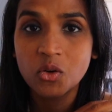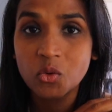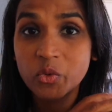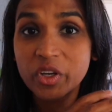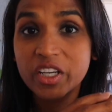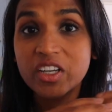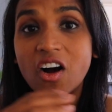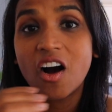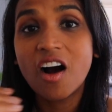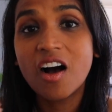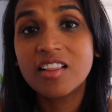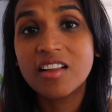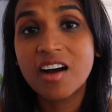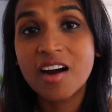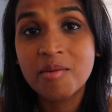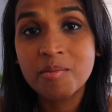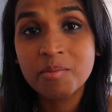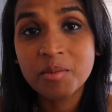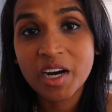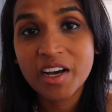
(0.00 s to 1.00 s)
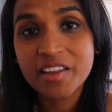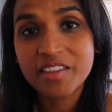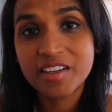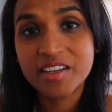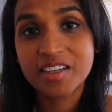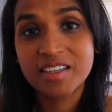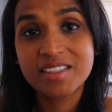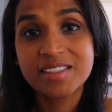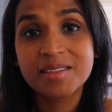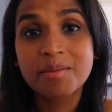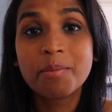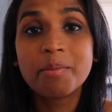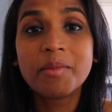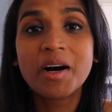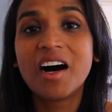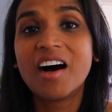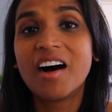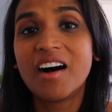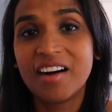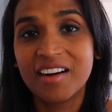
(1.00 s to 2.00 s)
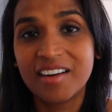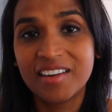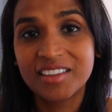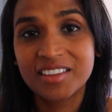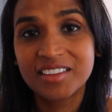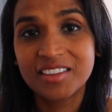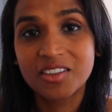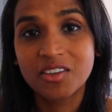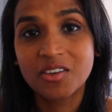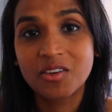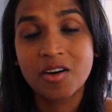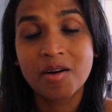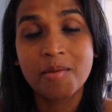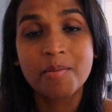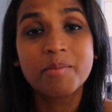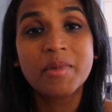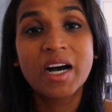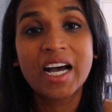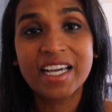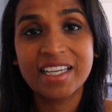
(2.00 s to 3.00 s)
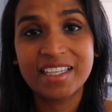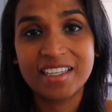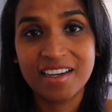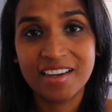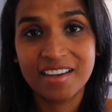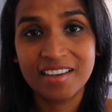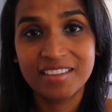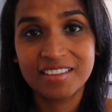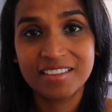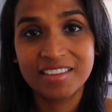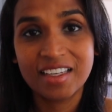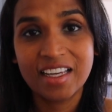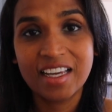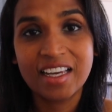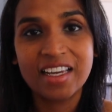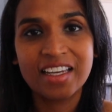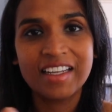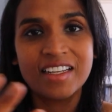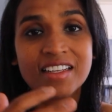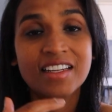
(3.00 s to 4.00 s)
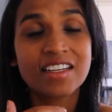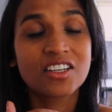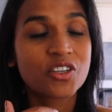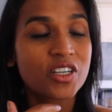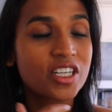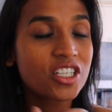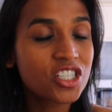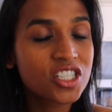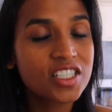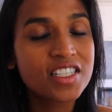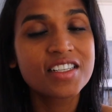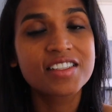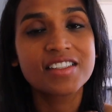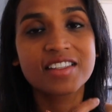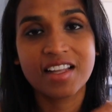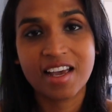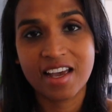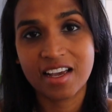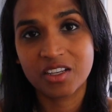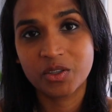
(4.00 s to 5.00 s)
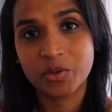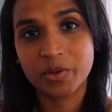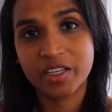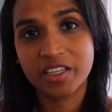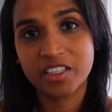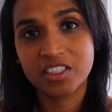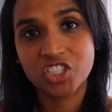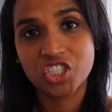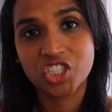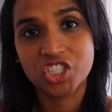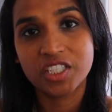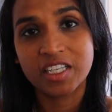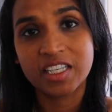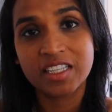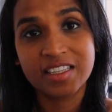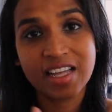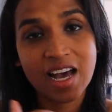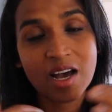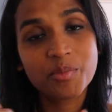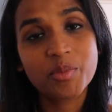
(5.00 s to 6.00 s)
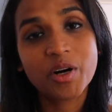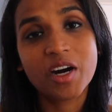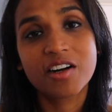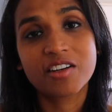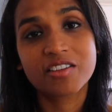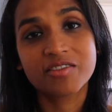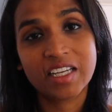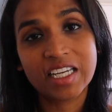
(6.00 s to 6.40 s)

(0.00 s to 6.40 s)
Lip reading: We call our mothers Ma or Maya. In Krishna's language, in that part of